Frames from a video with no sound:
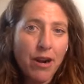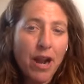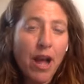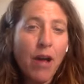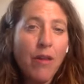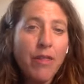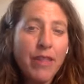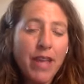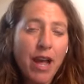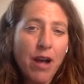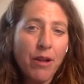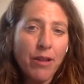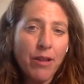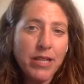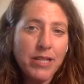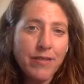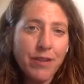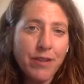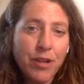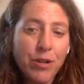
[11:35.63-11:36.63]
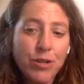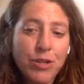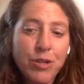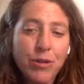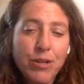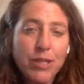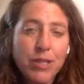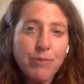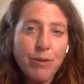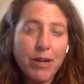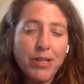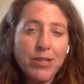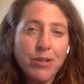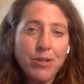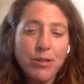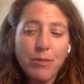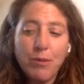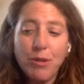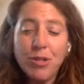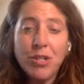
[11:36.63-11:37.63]
are healthy outlets for you to express
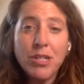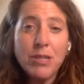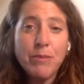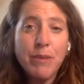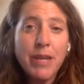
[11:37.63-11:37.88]
those emotions,